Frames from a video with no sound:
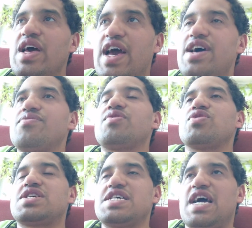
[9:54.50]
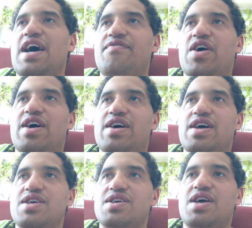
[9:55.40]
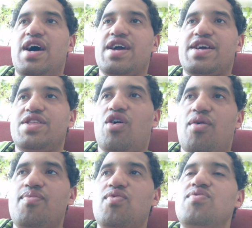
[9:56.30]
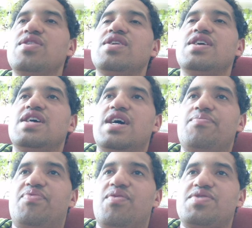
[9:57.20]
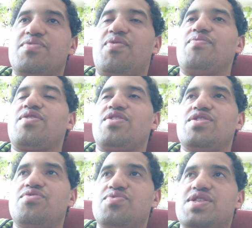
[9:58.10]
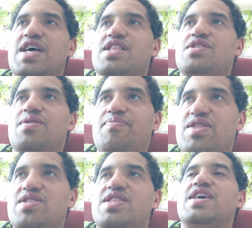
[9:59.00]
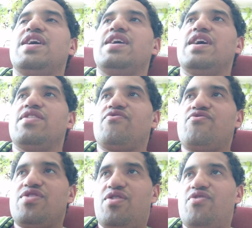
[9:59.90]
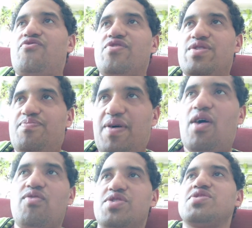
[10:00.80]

And because she have a Kinabu, and she's probably gonna use that ability and her power.